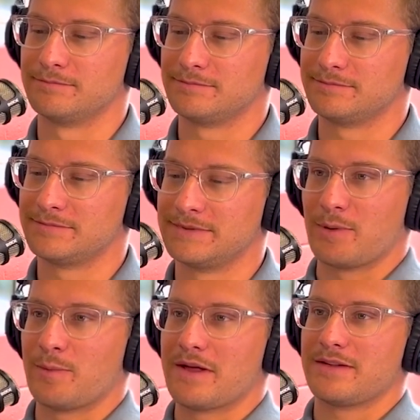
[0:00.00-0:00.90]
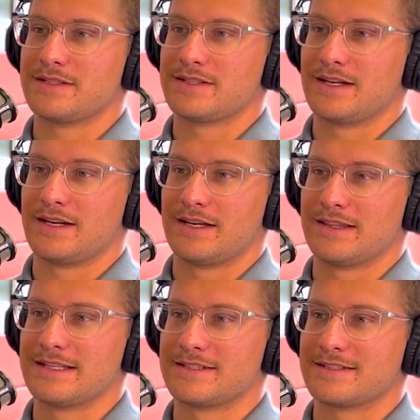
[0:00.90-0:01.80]
right. Tell me about this
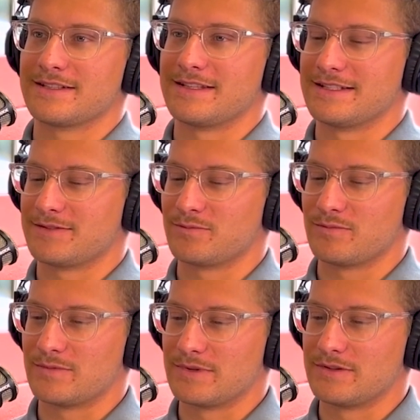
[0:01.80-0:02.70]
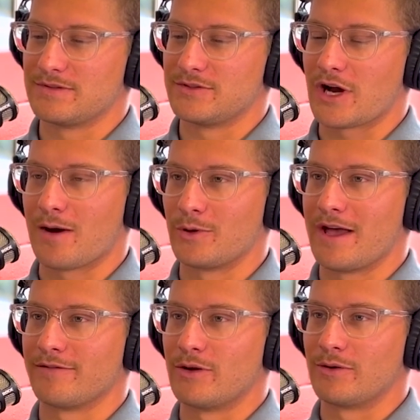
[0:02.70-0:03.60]
this job we
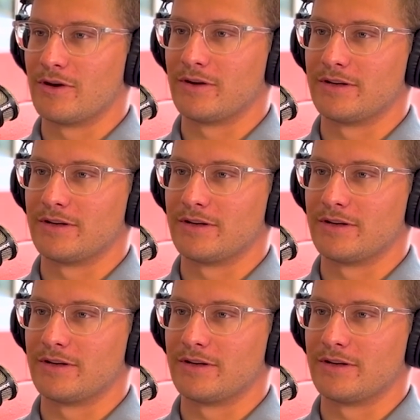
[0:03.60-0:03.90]
have going